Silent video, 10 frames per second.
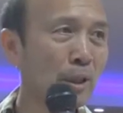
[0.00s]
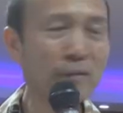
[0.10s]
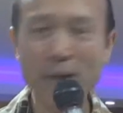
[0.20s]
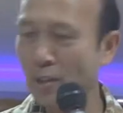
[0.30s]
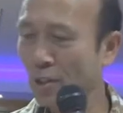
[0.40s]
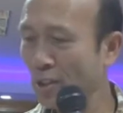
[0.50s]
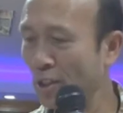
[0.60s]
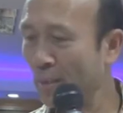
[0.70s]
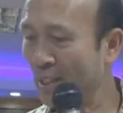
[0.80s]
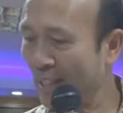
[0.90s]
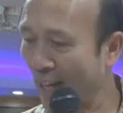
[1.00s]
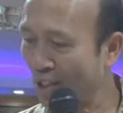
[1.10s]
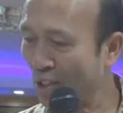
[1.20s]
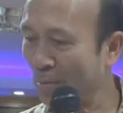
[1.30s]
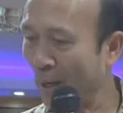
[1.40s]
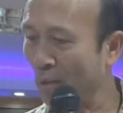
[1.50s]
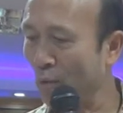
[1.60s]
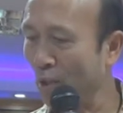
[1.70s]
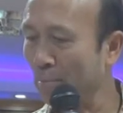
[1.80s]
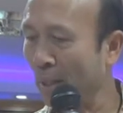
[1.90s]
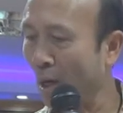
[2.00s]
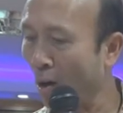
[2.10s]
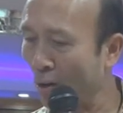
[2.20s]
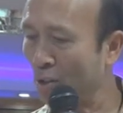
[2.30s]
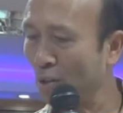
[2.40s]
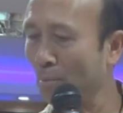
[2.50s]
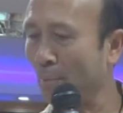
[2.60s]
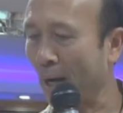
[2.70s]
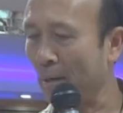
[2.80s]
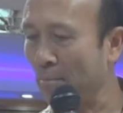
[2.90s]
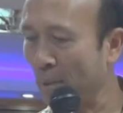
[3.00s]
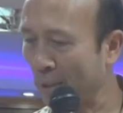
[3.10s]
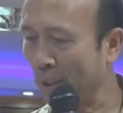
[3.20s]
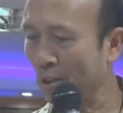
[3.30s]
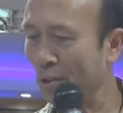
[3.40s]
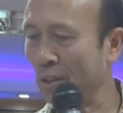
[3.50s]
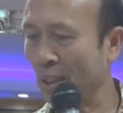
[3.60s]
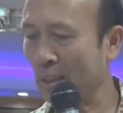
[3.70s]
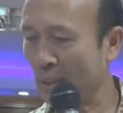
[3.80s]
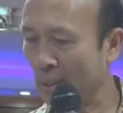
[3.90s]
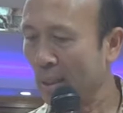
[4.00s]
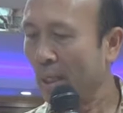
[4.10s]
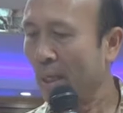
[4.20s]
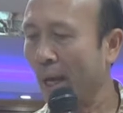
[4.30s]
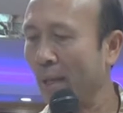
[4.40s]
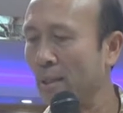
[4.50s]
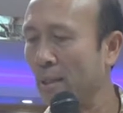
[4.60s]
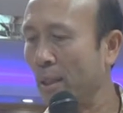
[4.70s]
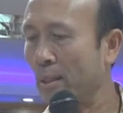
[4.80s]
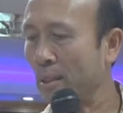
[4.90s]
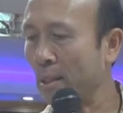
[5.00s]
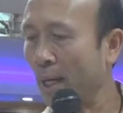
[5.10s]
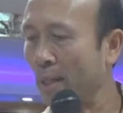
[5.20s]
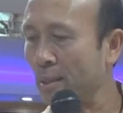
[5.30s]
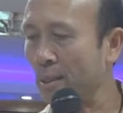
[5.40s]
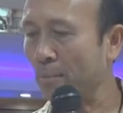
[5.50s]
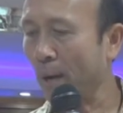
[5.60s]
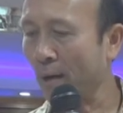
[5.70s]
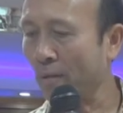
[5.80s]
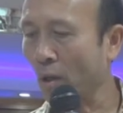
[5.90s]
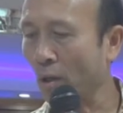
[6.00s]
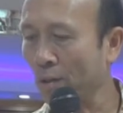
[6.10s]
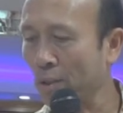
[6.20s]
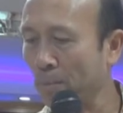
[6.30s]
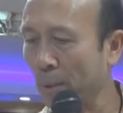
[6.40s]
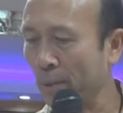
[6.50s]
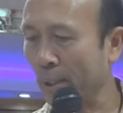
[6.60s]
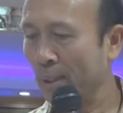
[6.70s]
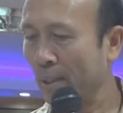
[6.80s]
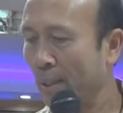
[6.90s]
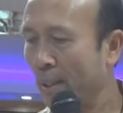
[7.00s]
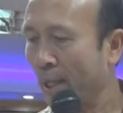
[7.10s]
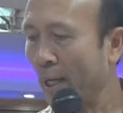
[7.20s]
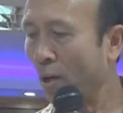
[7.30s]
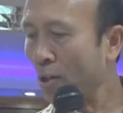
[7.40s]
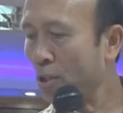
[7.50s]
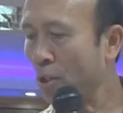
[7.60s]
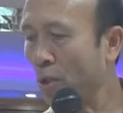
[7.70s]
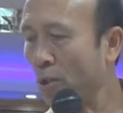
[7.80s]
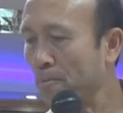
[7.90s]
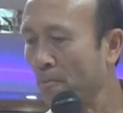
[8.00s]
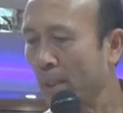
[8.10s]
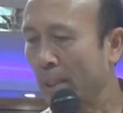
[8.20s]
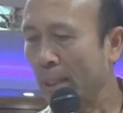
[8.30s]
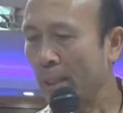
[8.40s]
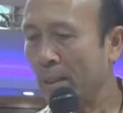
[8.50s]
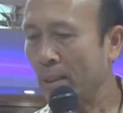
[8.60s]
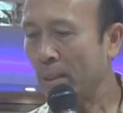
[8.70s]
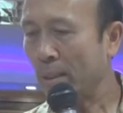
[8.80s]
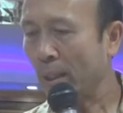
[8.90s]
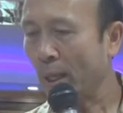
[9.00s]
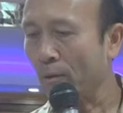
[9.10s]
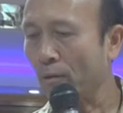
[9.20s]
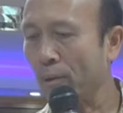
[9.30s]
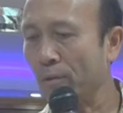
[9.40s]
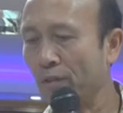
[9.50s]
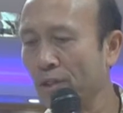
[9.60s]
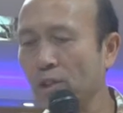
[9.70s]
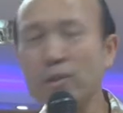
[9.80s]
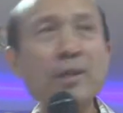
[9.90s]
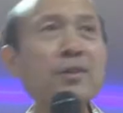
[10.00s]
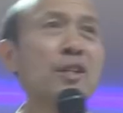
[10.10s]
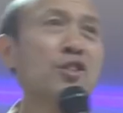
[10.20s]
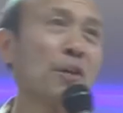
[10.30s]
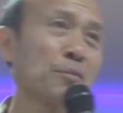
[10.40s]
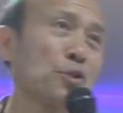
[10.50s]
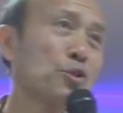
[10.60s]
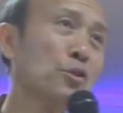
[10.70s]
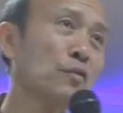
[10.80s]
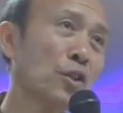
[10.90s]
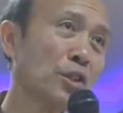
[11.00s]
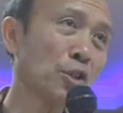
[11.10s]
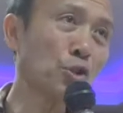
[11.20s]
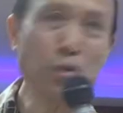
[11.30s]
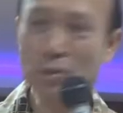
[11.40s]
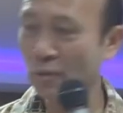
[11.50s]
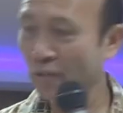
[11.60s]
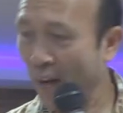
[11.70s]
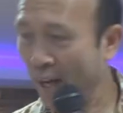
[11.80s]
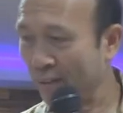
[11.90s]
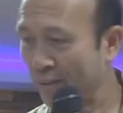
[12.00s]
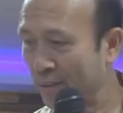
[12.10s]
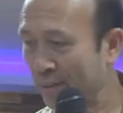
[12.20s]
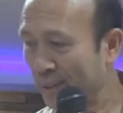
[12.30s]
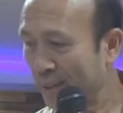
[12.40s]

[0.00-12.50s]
evangelism is not just by the Word, but also by miracles and, and, and signs and power of the Holy Spirit. And also, in uh, First Corinthians chapter two, verses two to five,